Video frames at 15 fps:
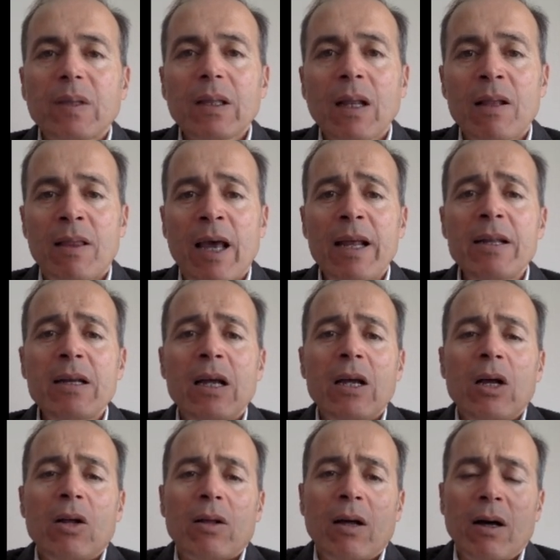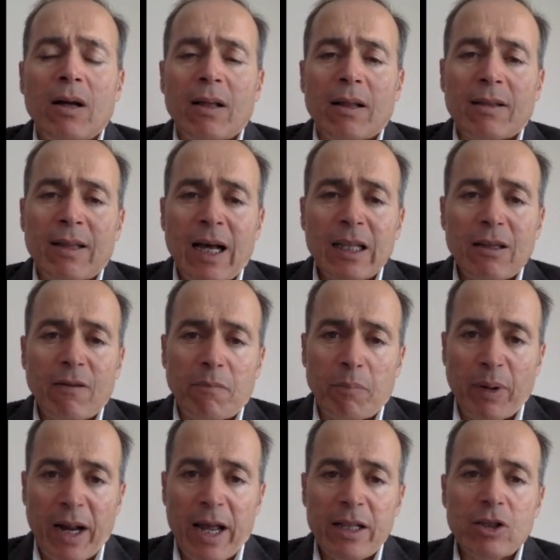then that
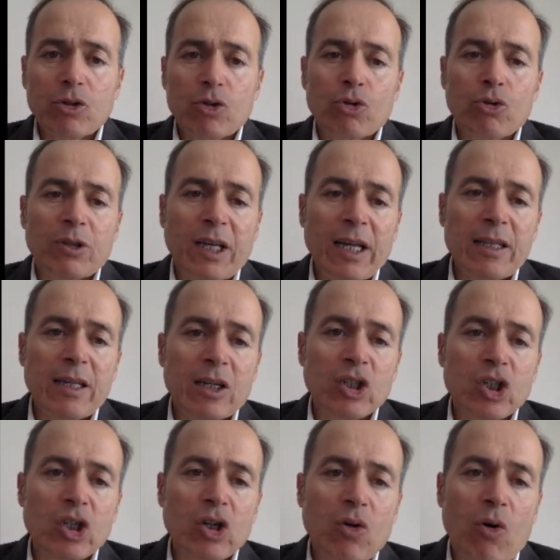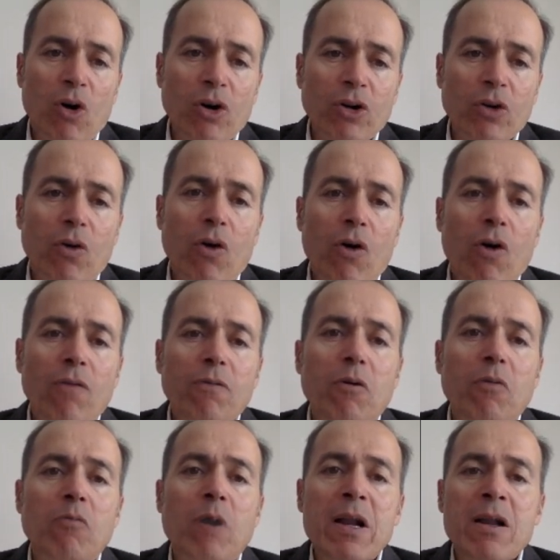bread should get a score of
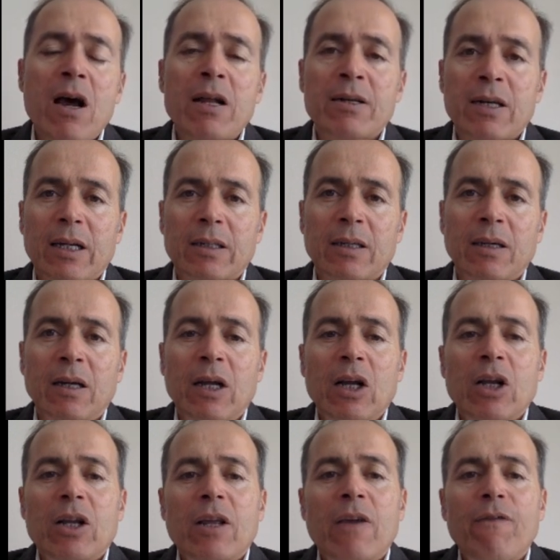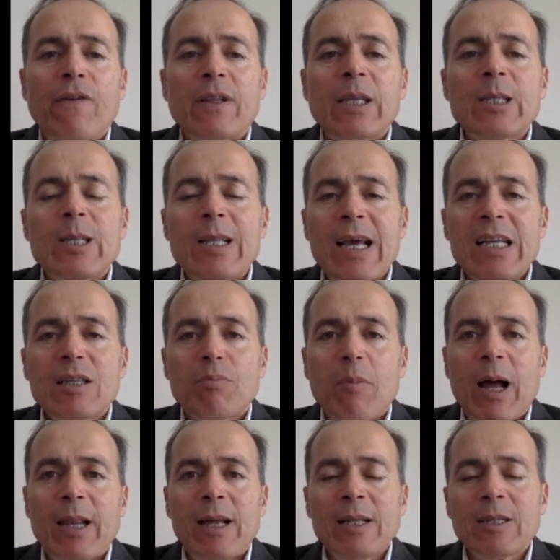100. If it is less
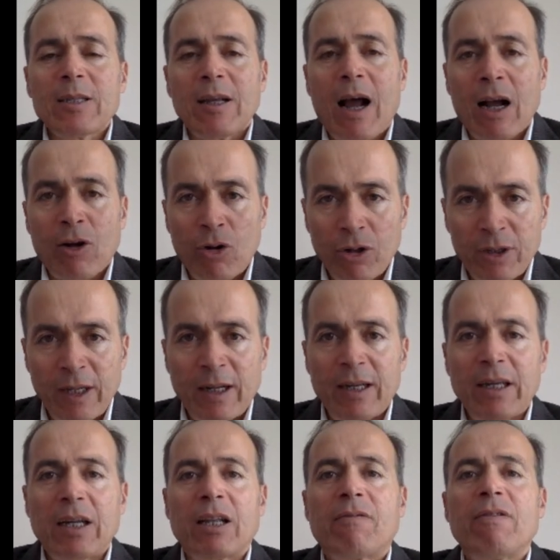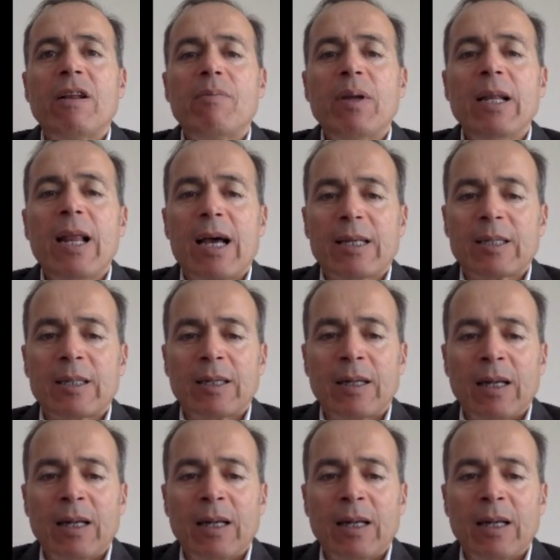balanced, accordingly it will be less.